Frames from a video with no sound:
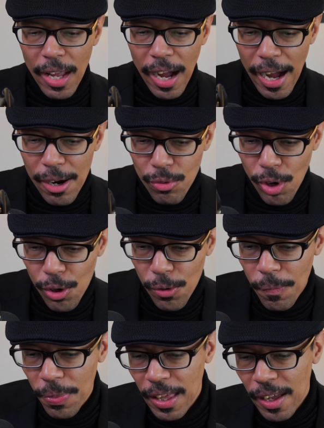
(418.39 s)
I
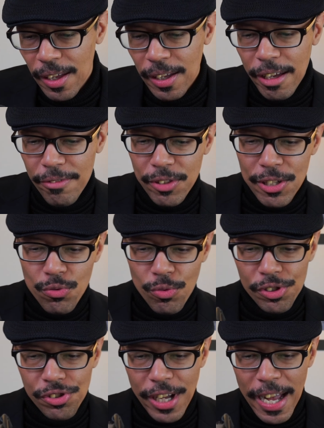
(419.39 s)
wrote, if this
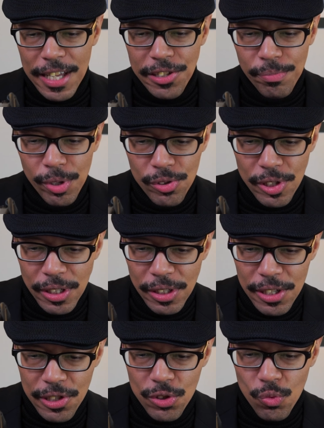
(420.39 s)
were jazz music,
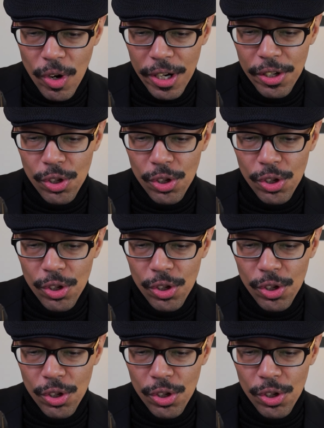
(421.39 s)
this is what